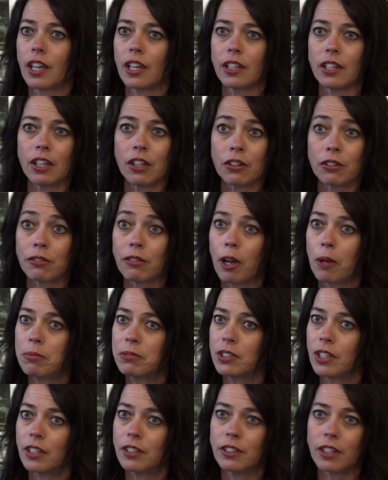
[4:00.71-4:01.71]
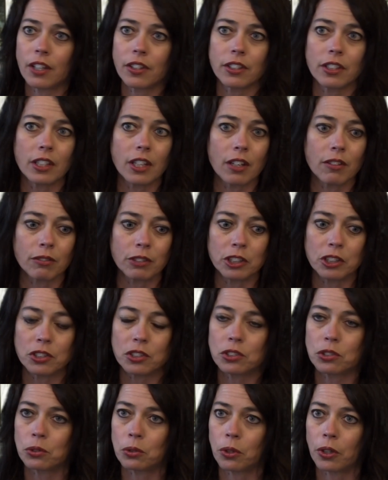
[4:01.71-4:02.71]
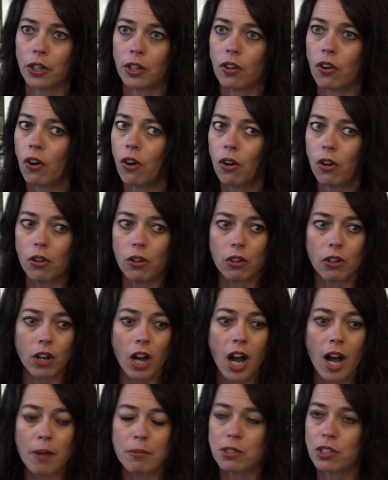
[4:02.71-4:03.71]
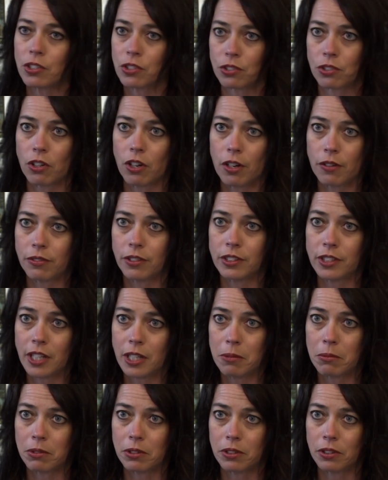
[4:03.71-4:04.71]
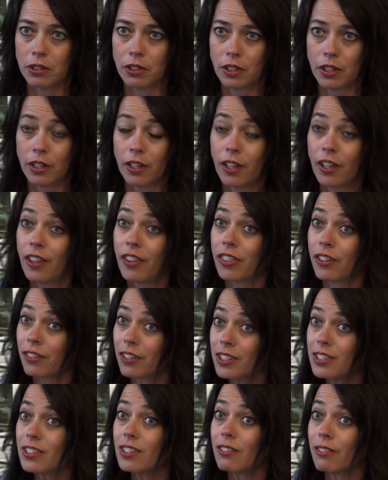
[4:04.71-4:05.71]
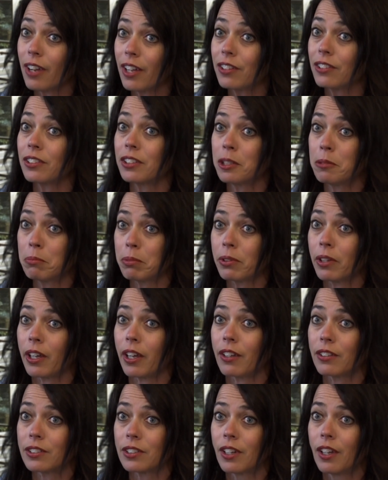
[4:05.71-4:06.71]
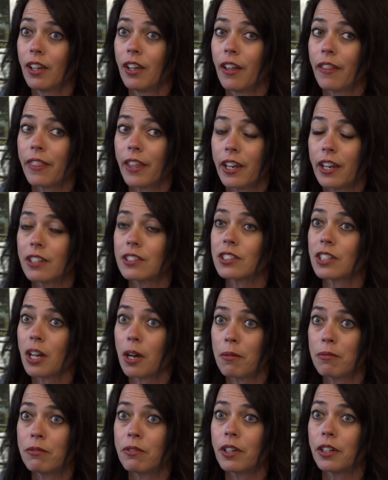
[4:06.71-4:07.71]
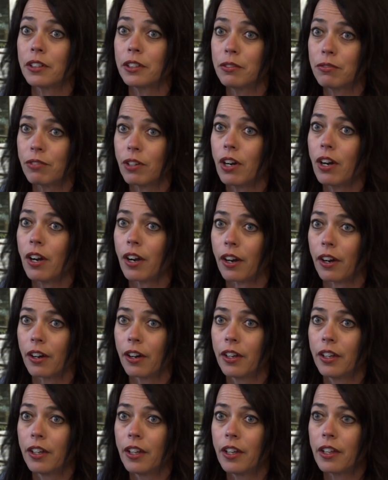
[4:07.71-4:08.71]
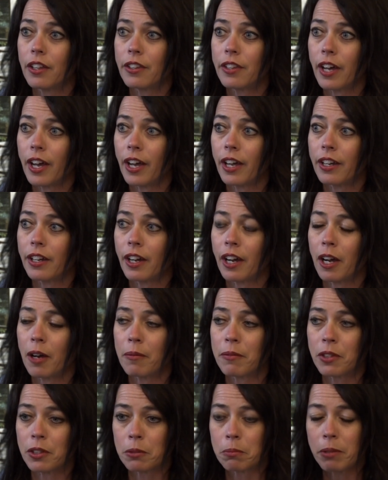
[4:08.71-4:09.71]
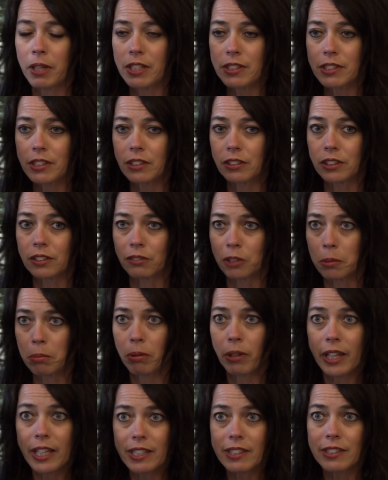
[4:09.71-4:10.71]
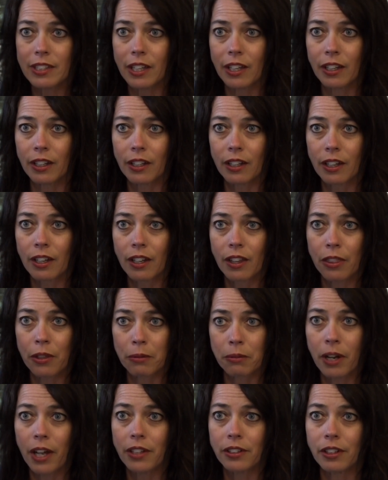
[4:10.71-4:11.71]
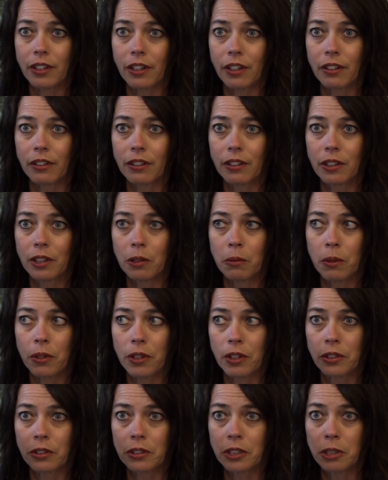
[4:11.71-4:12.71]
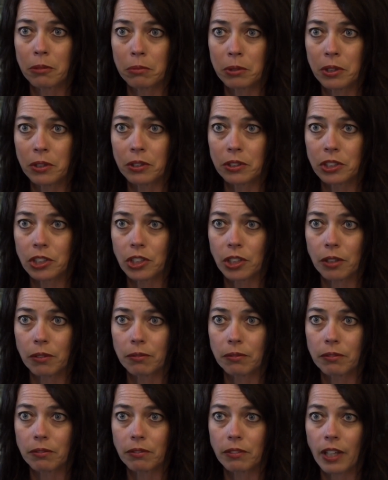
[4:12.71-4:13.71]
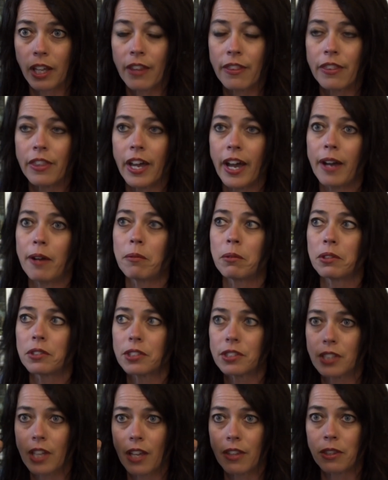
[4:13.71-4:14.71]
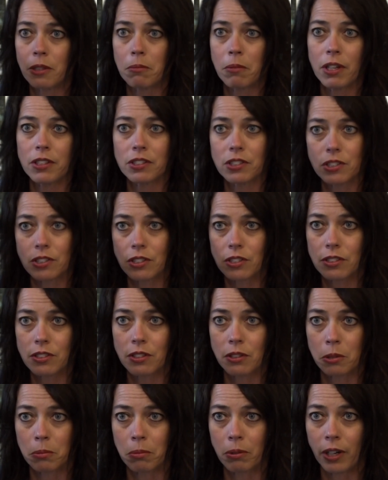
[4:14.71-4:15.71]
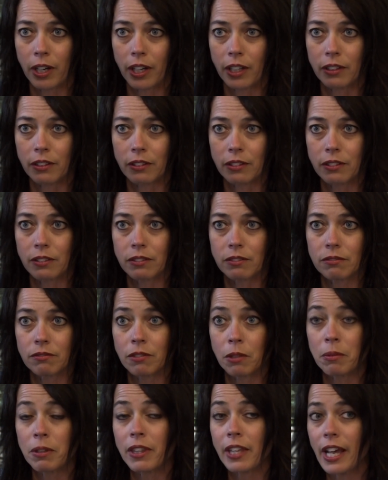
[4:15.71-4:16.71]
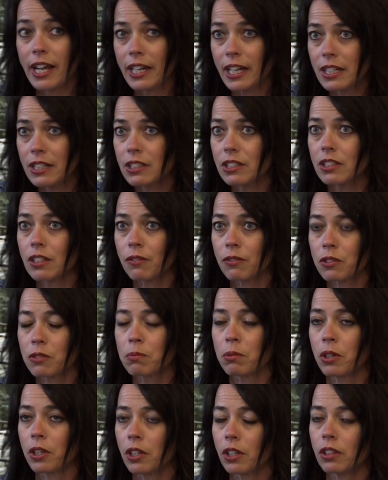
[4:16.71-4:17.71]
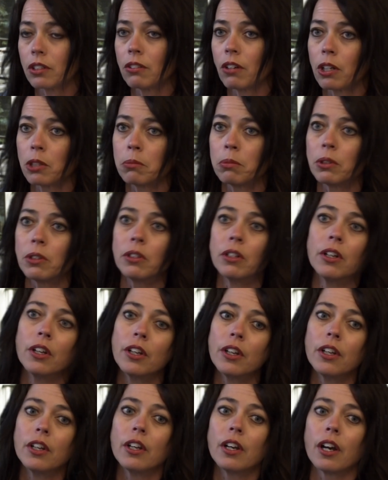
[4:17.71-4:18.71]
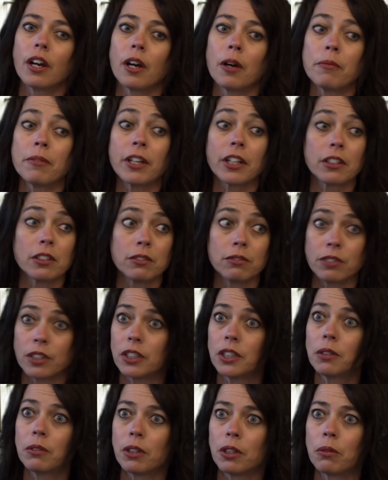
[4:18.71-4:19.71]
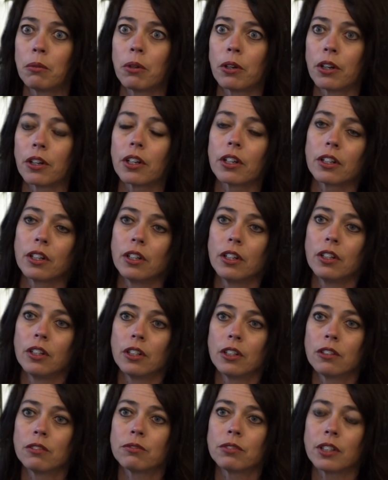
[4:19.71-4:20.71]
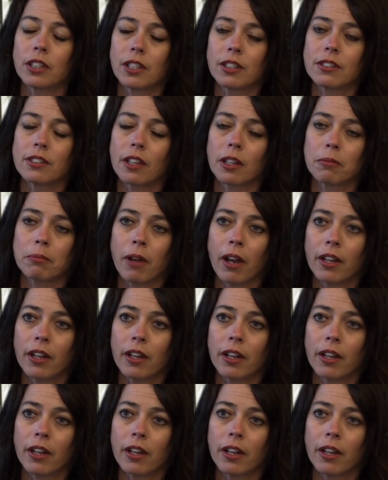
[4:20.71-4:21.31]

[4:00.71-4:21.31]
can interrupt it, nothing can restore it, all options are off the table there is the retinal implant that has come very far that um, they're basically replacing the retina with a little computer chip, and that will send the messages to the brain. I mean, that kind of stuff is pretty incredible um, that could very well work for kids like